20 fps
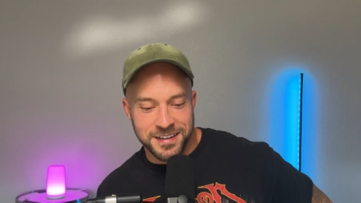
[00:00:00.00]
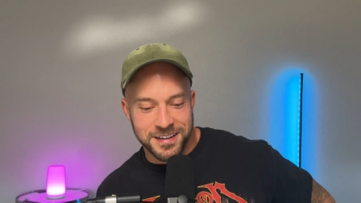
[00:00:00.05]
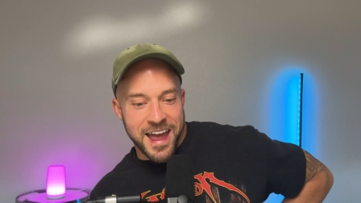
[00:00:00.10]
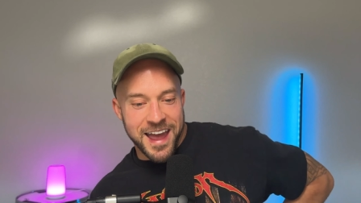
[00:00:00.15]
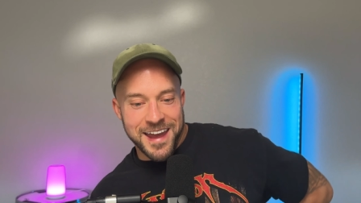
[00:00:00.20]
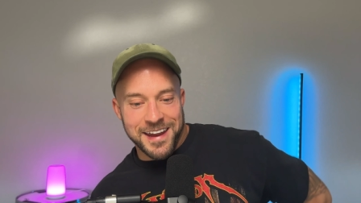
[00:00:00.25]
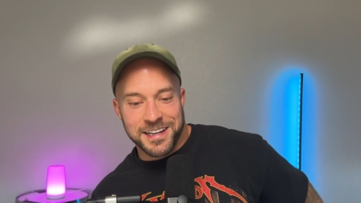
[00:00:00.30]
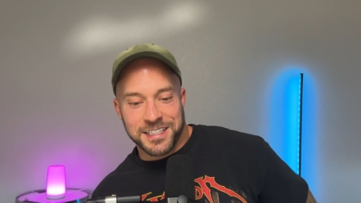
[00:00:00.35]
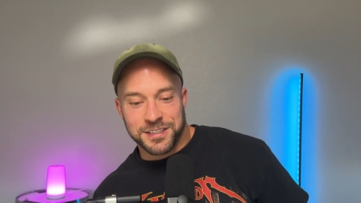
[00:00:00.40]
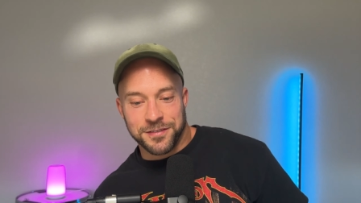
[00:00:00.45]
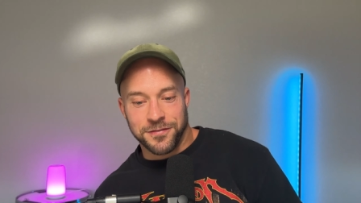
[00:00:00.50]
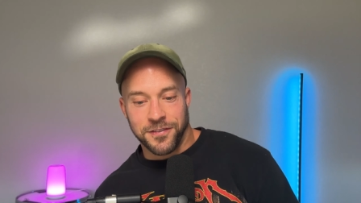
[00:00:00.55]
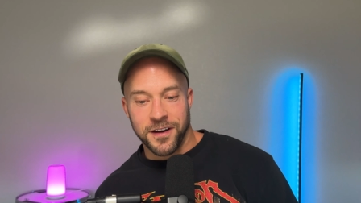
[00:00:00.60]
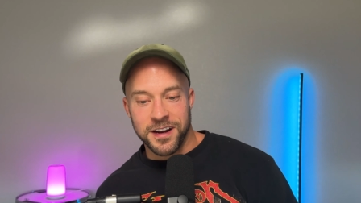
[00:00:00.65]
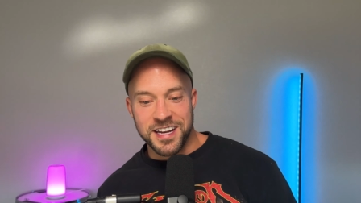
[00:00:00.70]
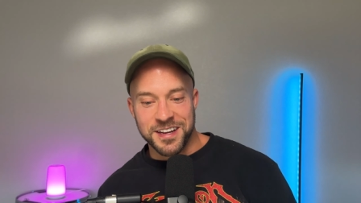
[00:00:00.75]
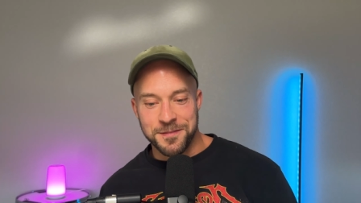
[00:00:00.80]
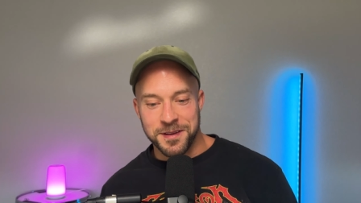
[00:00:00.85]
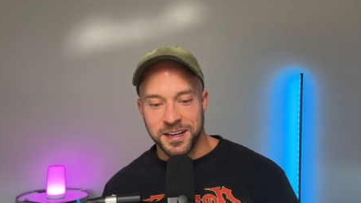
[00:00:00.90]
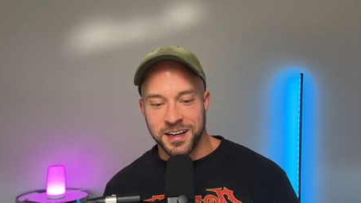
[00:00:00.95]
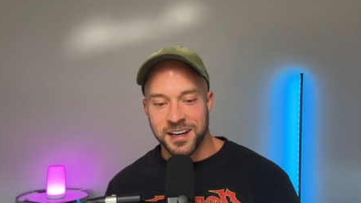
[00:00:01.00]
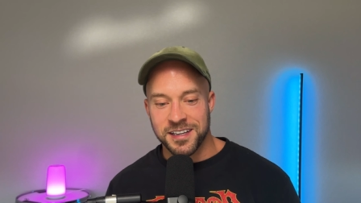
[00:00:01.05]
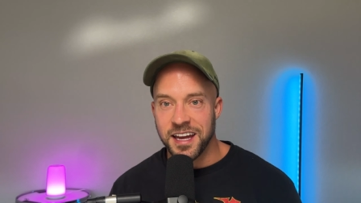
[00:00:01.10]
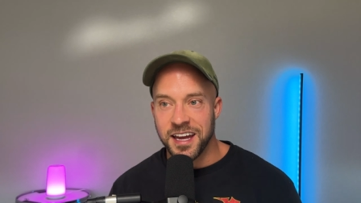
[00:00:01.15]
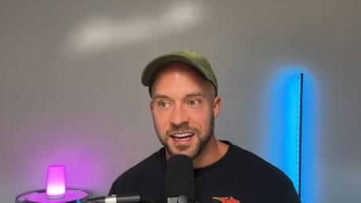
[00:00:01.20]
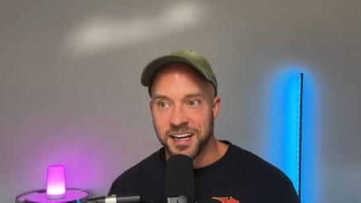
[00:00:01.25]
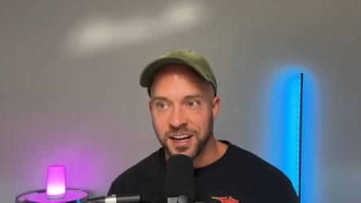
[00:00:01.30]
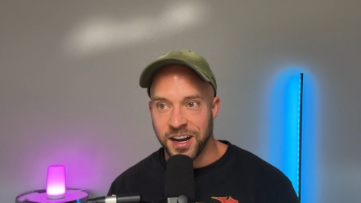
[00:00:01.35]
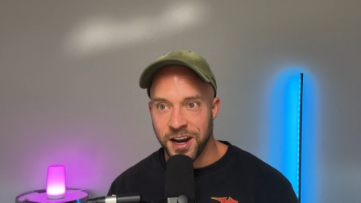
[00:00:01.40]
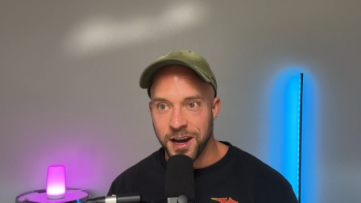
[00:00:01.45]
And it's funny because
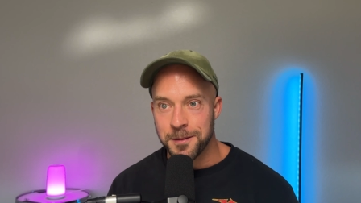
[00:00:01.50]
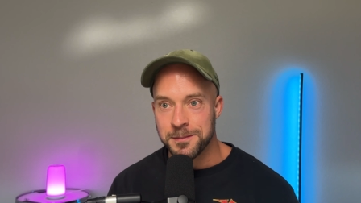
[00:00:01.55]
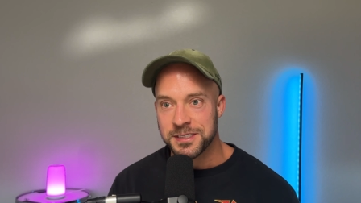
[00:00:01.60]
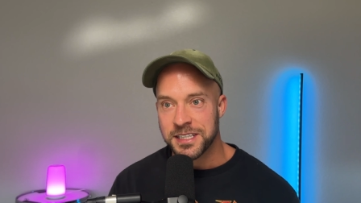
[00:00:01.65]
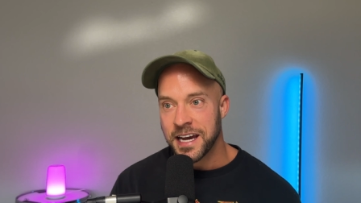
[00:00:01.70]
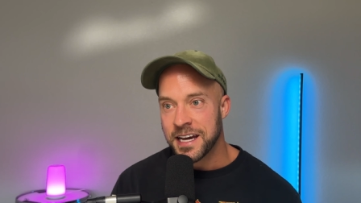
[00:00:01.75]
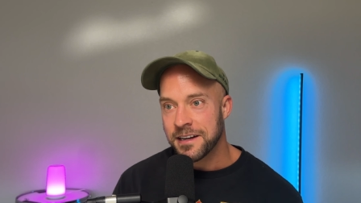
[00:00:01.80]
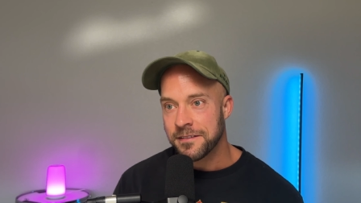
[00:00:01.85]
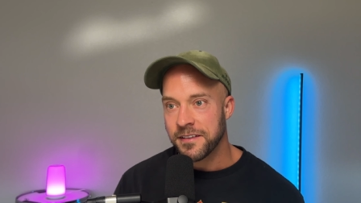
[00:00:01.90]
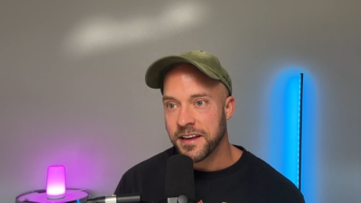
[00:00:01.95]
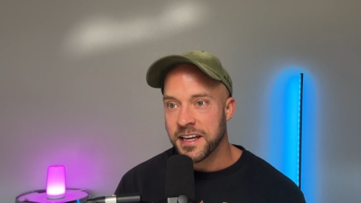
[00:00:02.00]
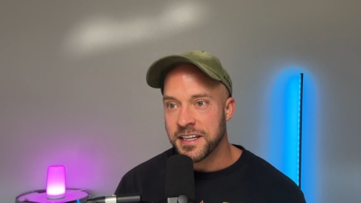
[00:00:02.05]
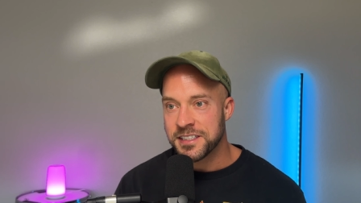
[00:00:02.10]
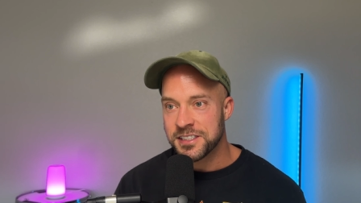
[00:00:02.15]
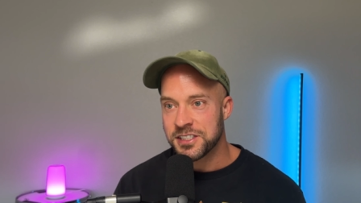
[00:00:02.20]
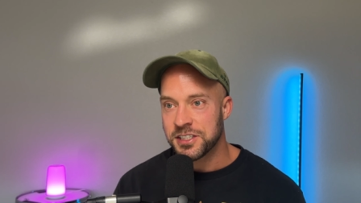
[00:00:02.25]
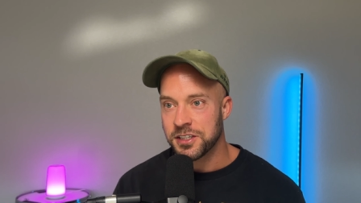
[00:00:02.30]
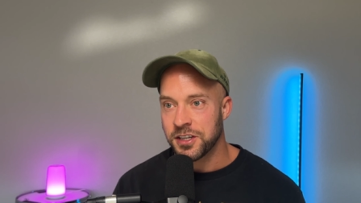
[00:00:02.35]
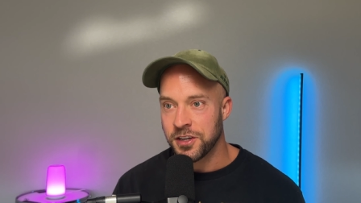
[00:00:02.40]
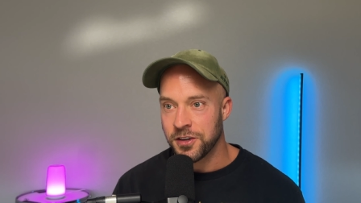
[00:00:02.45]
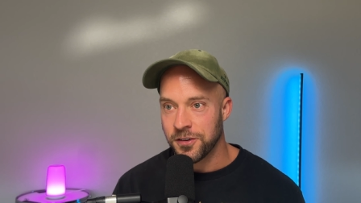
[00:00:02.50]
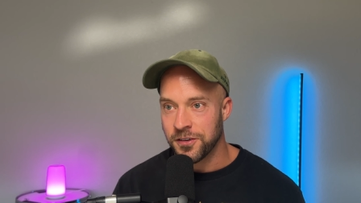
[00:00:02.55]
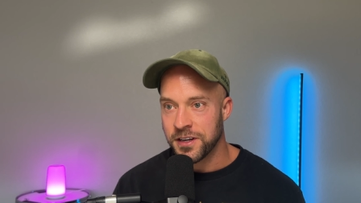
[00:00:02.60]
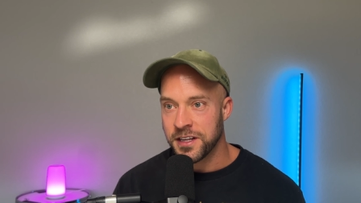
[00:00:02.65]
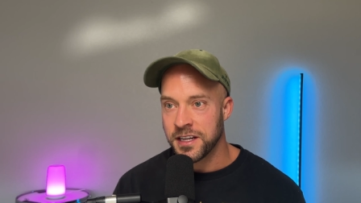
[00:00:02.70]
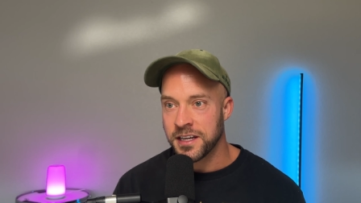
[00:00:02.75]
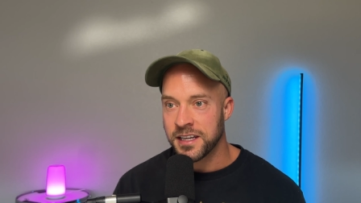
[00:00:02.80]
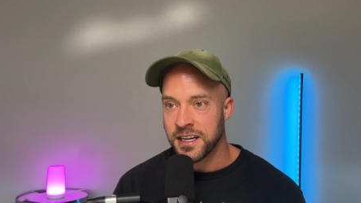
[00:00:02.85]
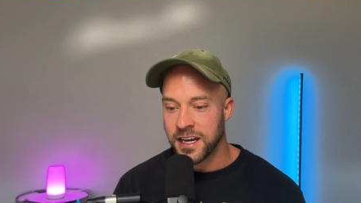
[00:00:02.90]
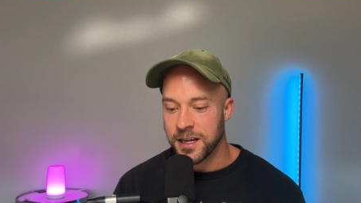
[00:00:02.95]
it comes out of
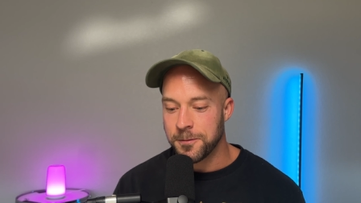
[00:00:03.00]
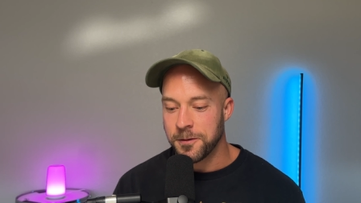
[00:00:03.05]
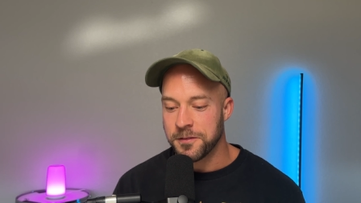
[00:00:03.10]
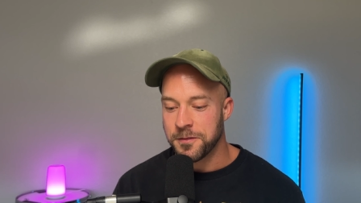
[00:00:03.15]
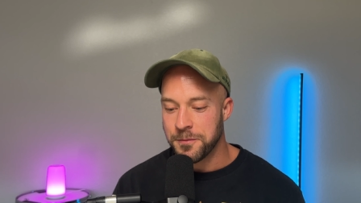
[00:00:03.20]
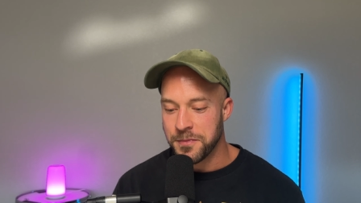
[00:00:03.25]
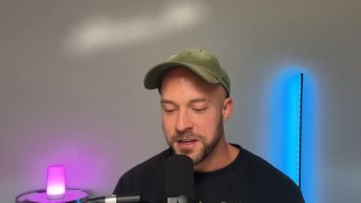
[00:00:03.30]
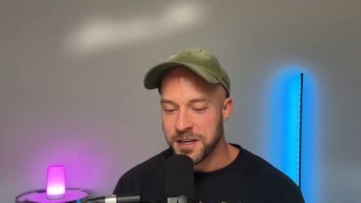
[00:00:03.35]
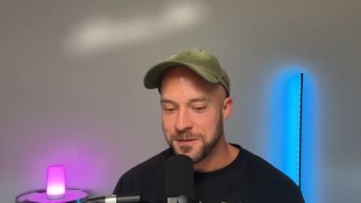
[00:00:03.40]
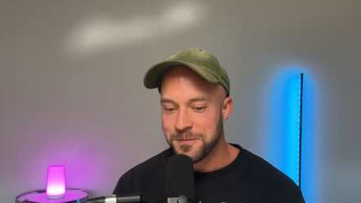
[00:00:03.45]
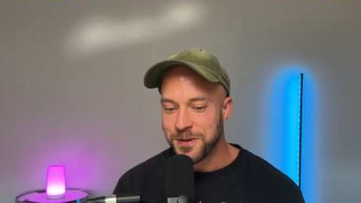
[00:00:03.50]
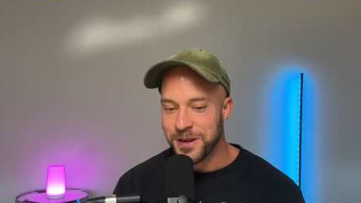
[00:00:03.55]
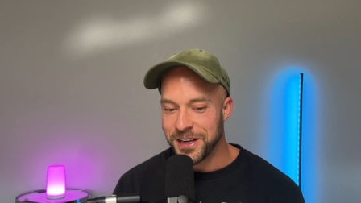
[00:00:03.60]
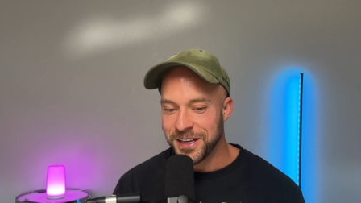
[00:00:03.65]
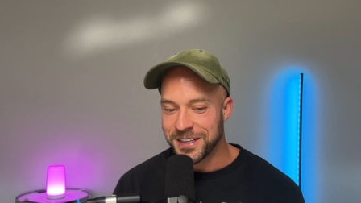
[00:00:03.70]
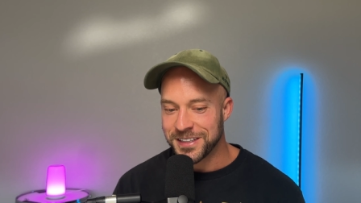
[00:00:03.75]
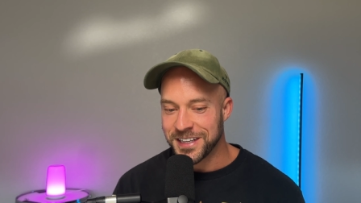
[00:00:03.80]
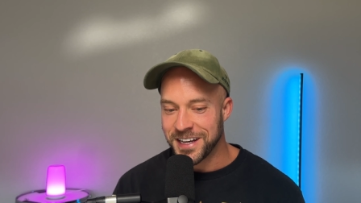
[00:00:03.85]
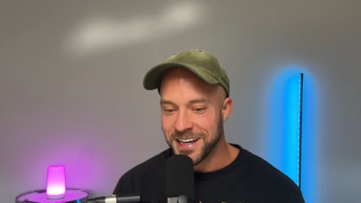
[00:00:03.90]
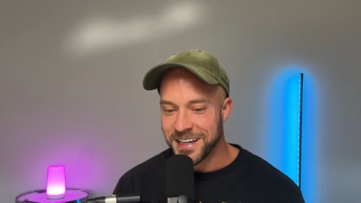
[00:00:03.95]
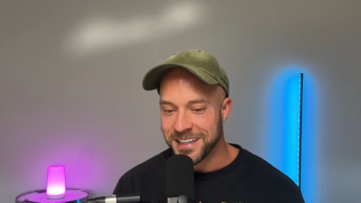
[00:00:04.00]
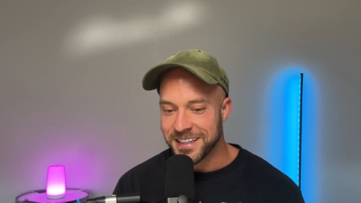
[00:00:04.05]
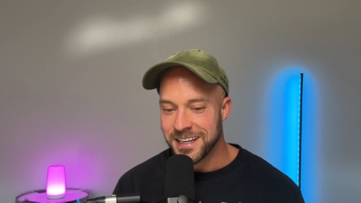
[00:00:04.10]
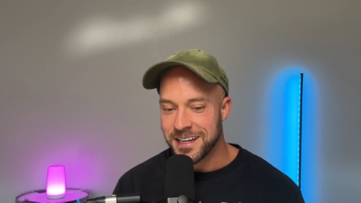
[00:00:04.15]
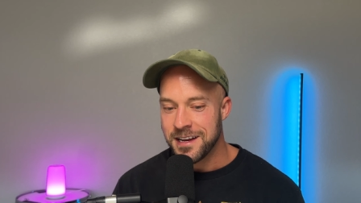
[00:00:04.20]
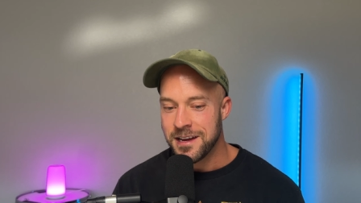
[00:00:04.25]
insecurity again with me being like,